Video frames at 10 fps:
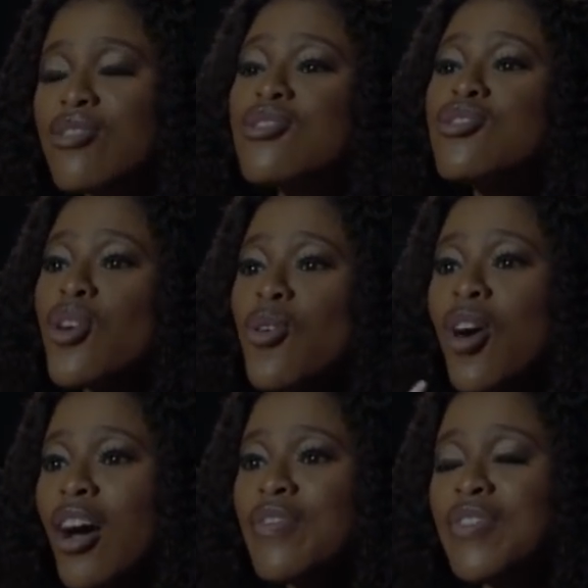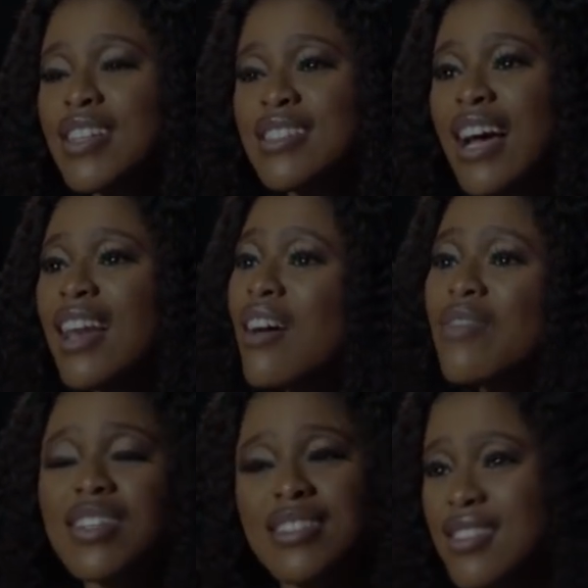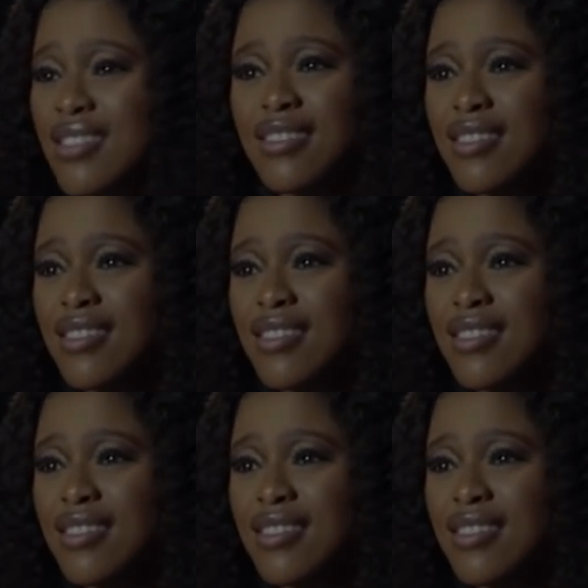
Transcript: You're so confident, I love it.